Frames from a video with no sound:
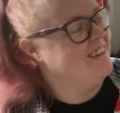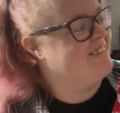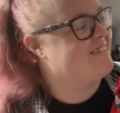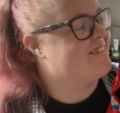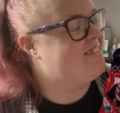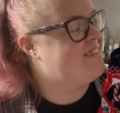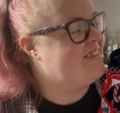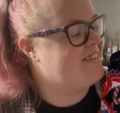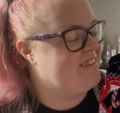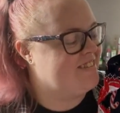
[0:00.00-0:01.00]
So I got
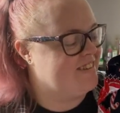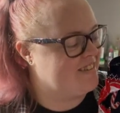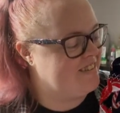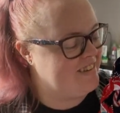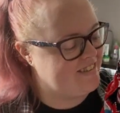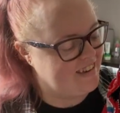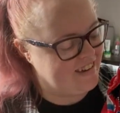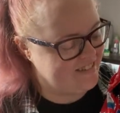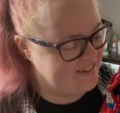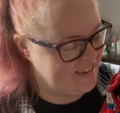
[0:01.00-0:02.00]
these in a 16 to
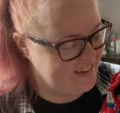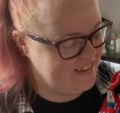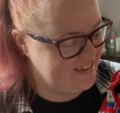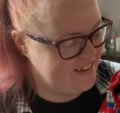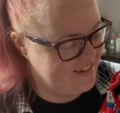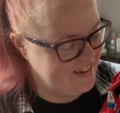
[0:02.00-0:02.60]
18.